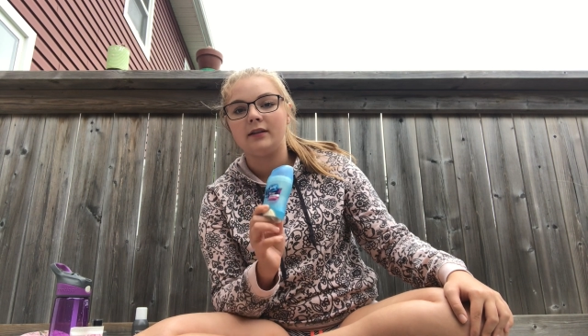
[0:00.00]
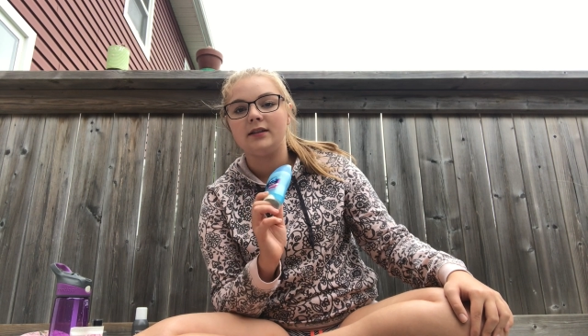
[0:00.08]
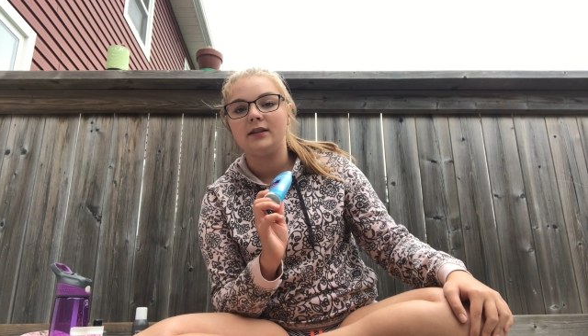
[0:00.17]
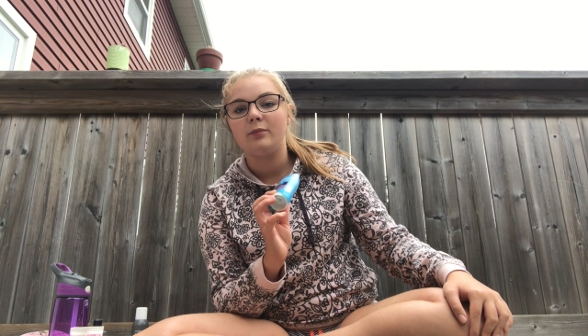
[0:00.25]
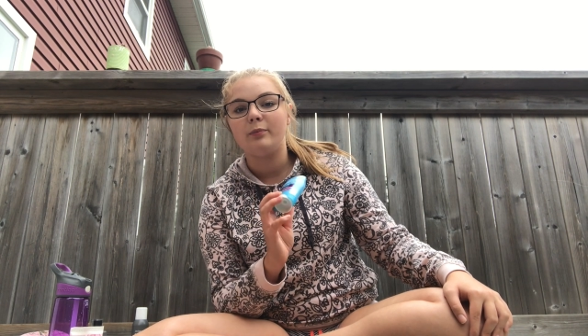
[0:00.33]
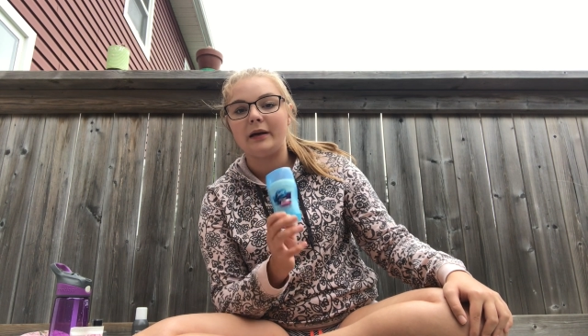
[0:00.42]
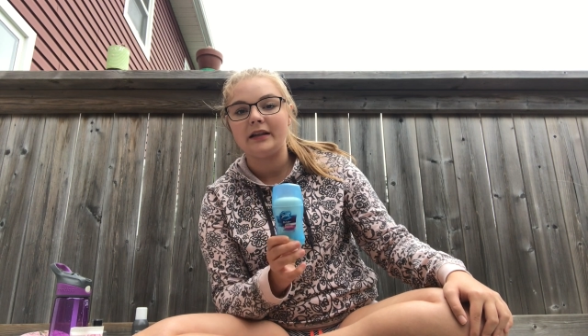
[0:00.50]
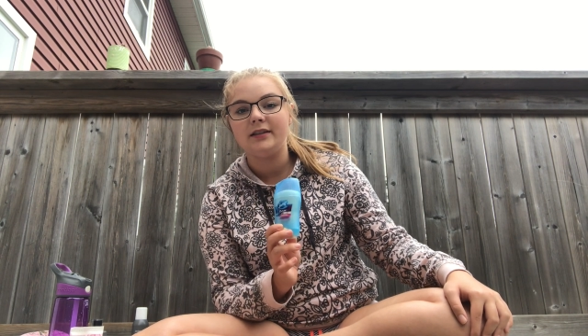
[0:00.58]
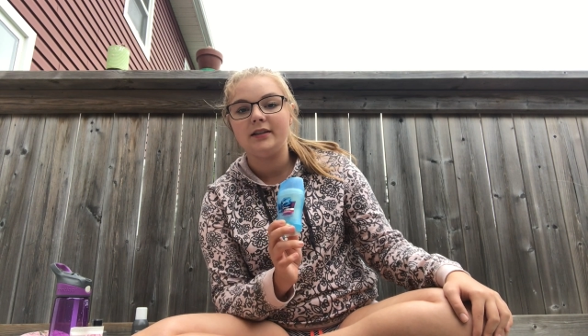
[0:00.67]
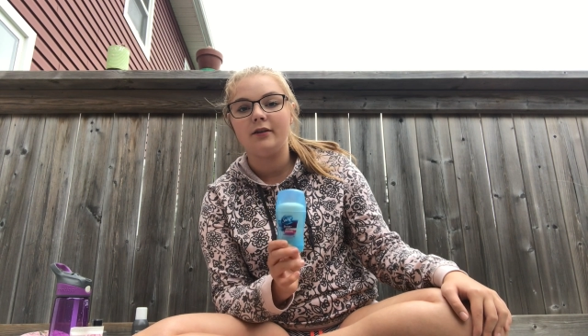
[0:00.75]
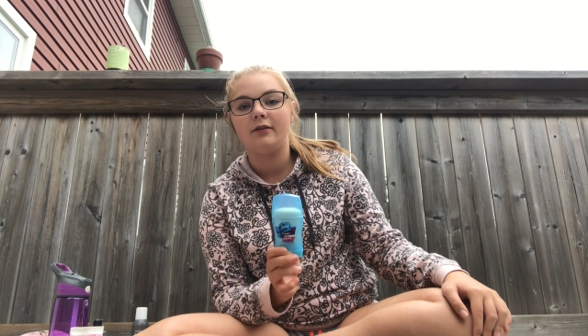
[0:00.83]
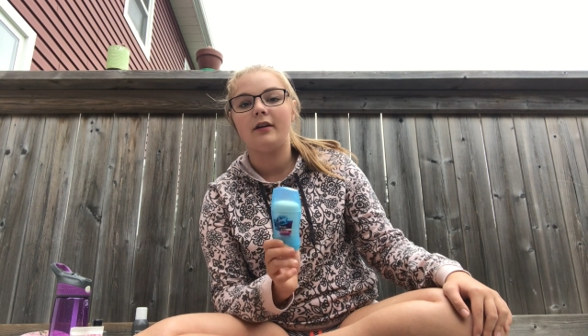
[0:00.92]
It's the
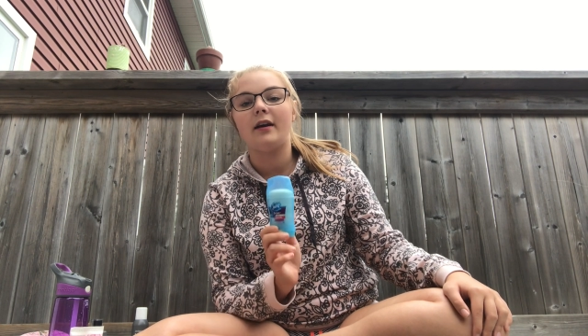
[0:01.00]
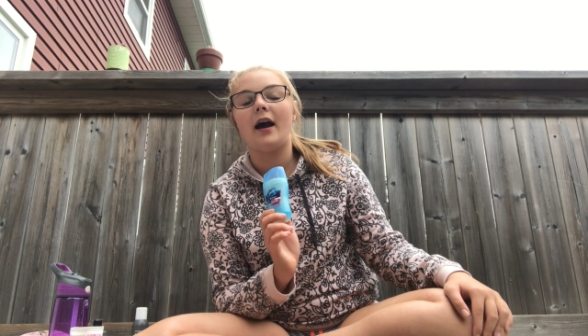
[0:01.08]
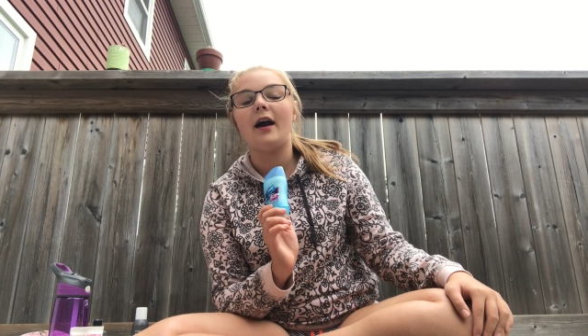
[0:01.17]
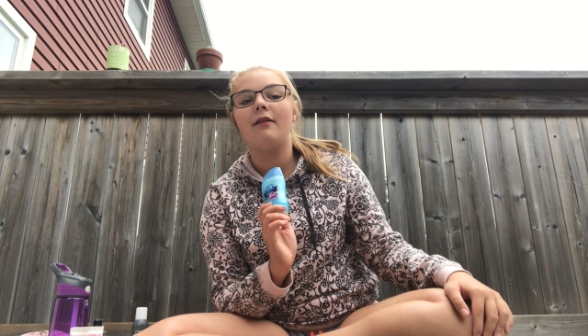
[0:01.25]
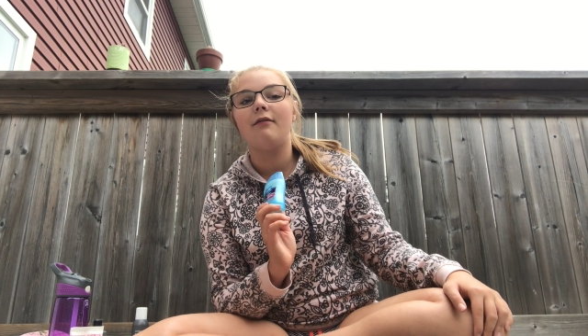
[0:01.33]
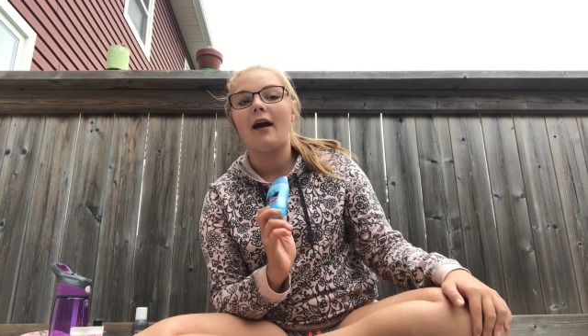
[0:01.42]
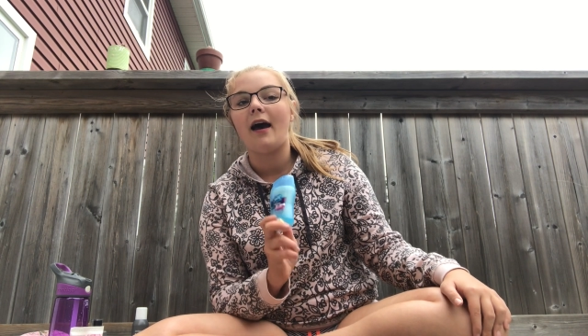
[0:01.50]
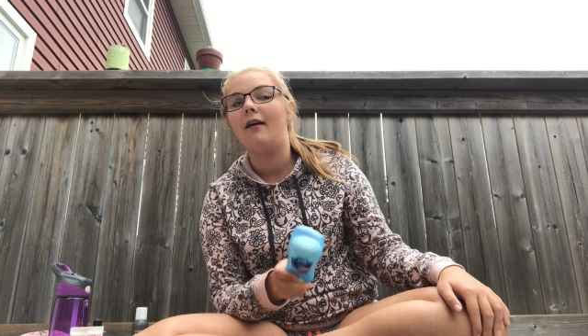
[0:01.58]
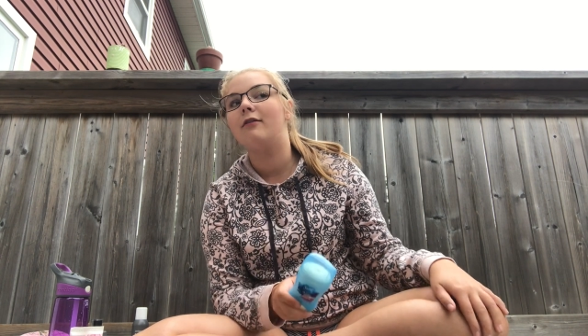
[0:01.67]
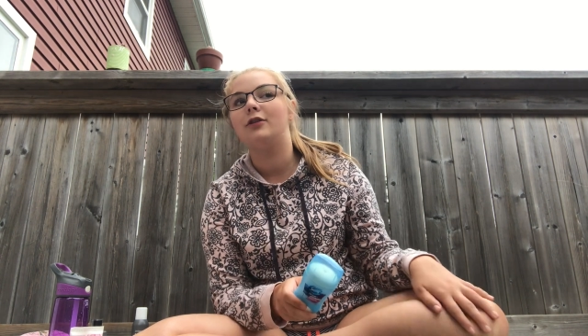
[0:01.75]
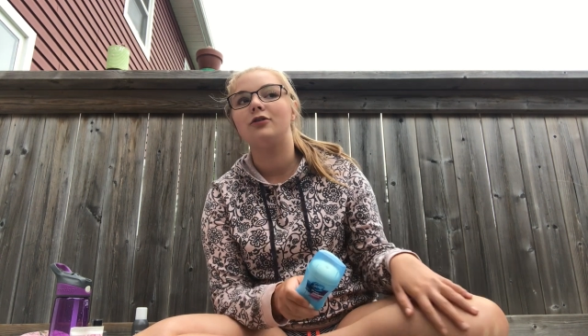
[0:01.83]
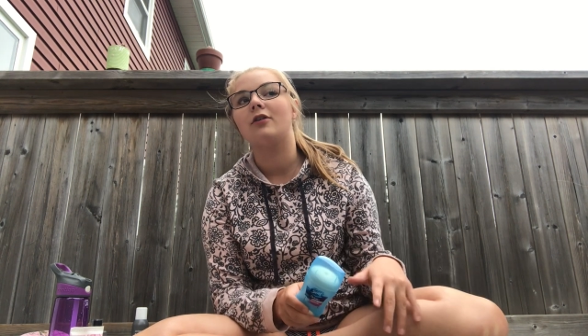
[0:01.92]
best deodorant I've
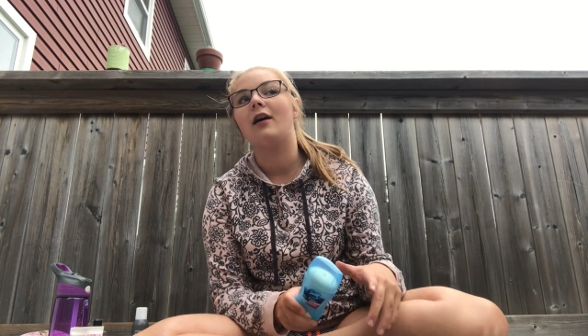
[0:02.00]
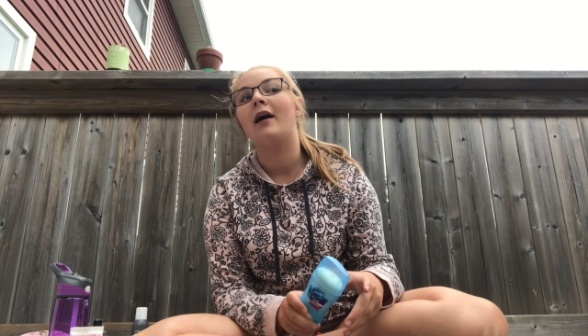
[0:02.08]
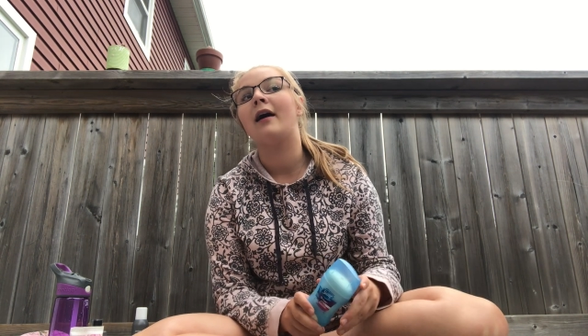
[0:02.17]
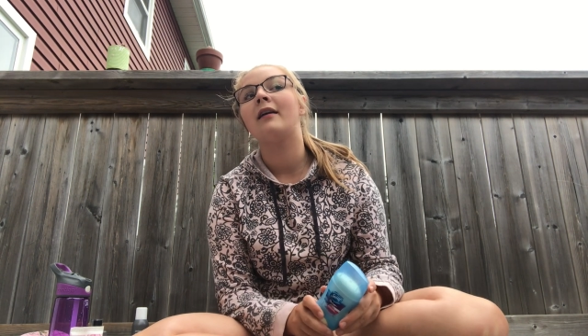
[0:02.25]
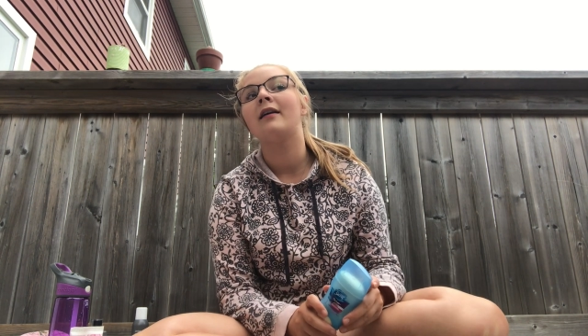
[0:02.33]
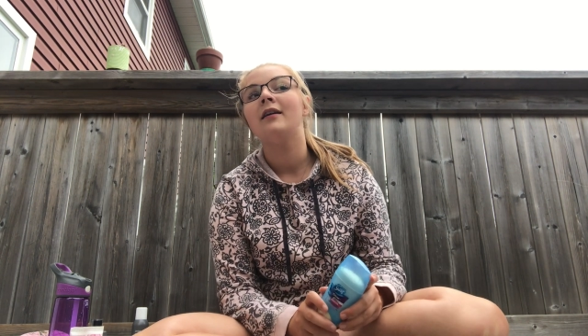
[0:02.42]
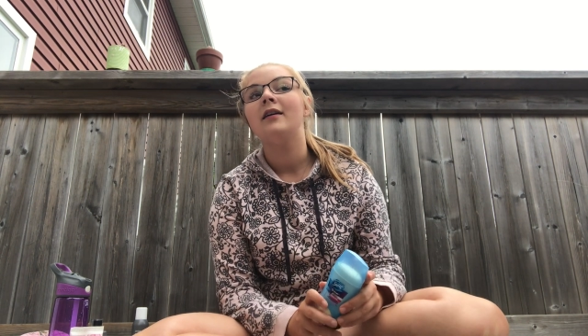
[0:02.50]
ever tried.